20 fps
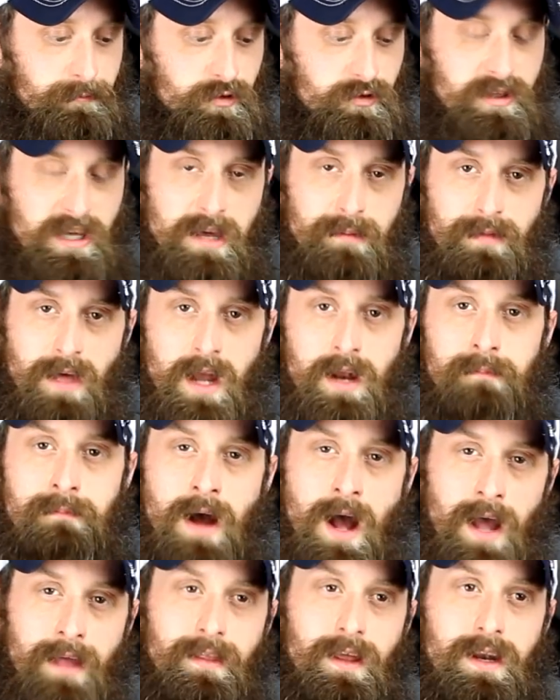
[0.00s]
just keep that in
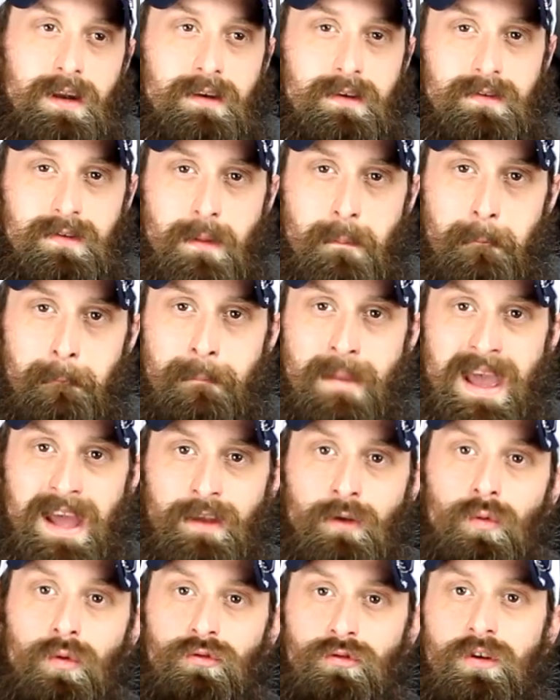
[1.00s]
mind, that it is a
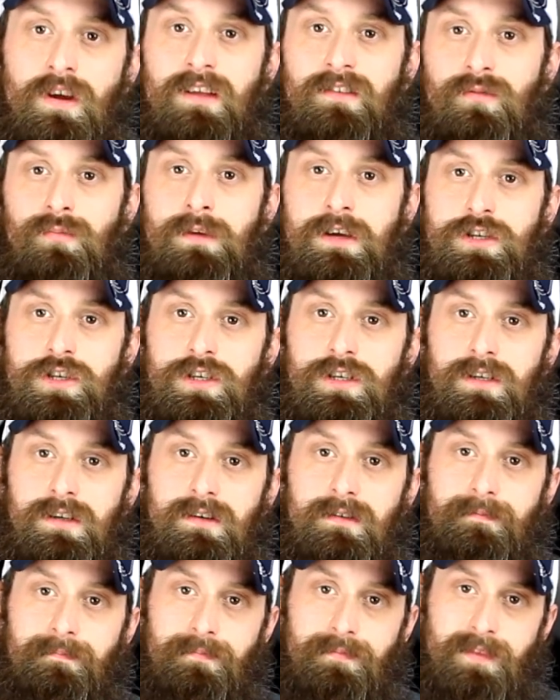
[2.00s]
manual
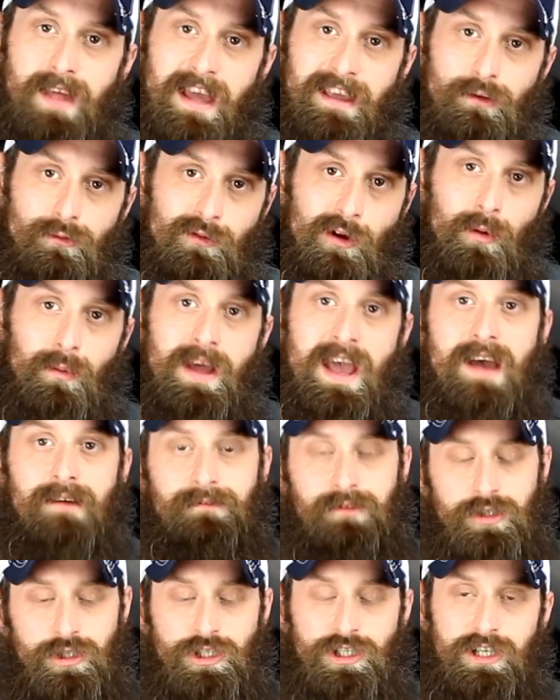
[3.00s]
transmission that you don't
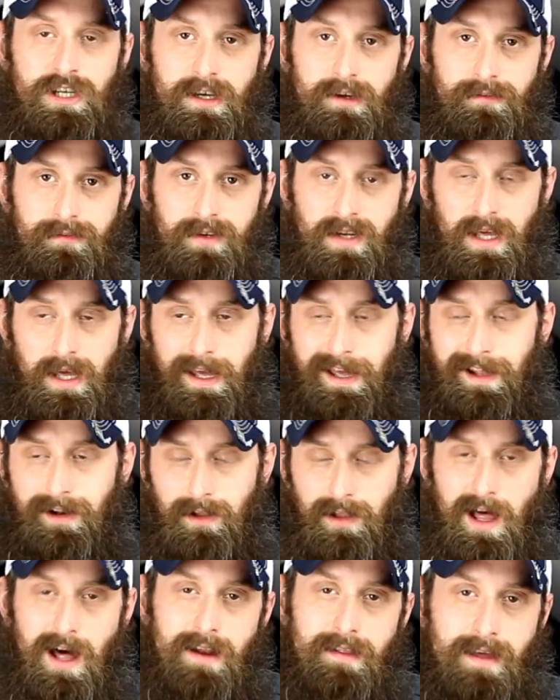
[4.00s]
have to shift. And
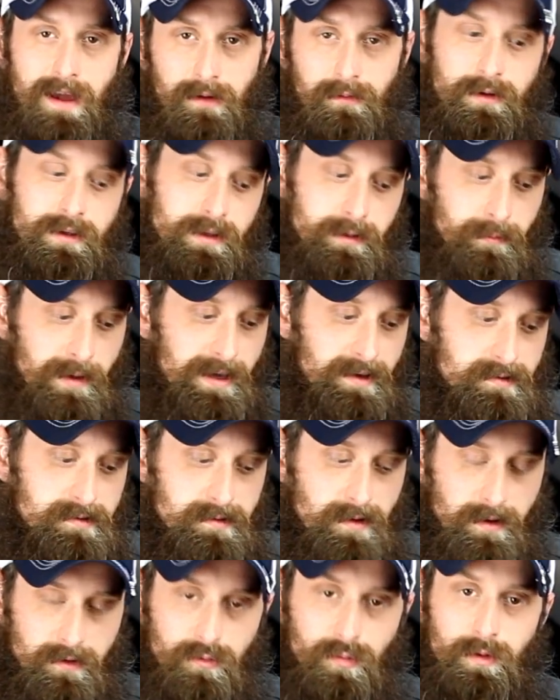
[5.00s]
a lot of that really makes
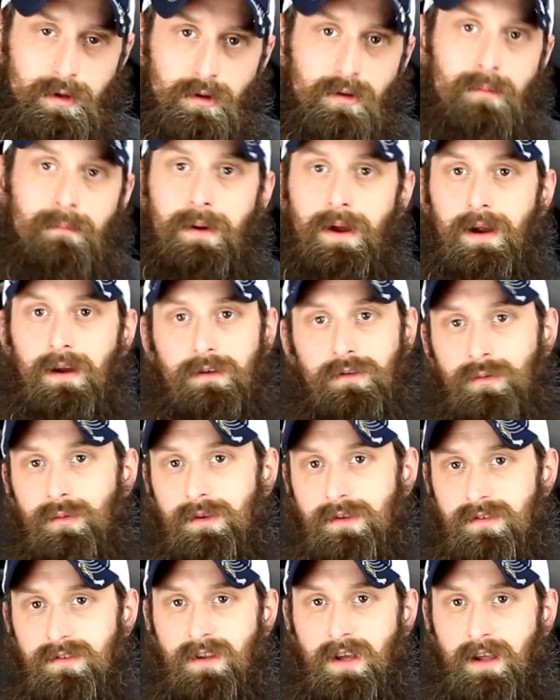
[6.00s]
sense when you compare it to
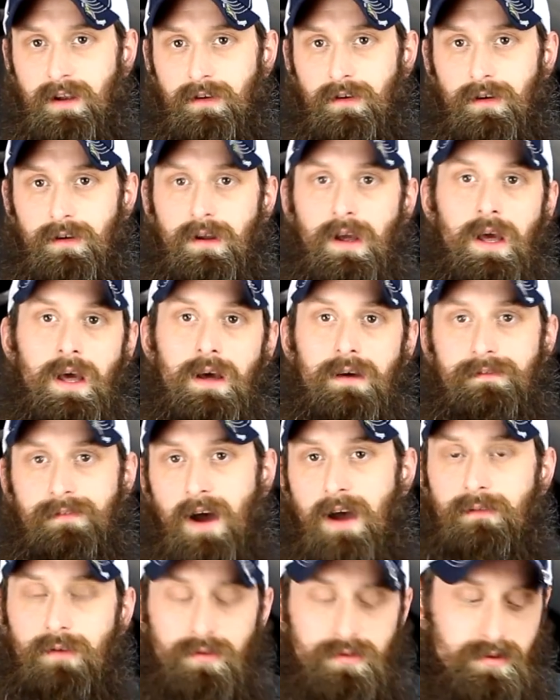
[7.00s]
a standard
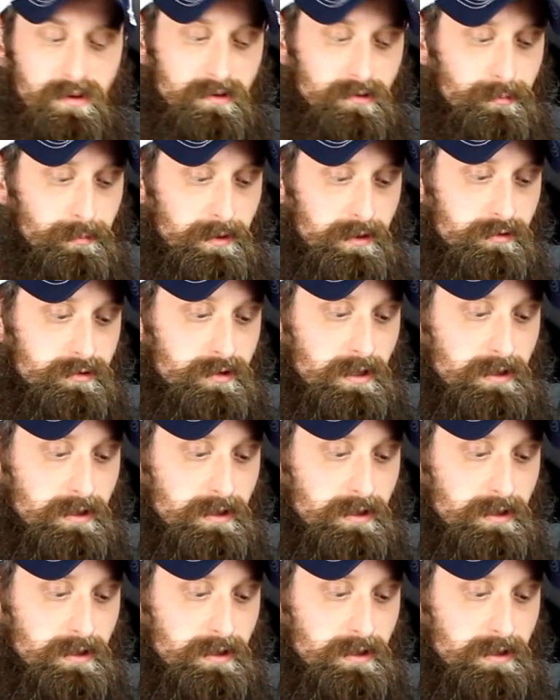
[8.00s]
5 or 6 speed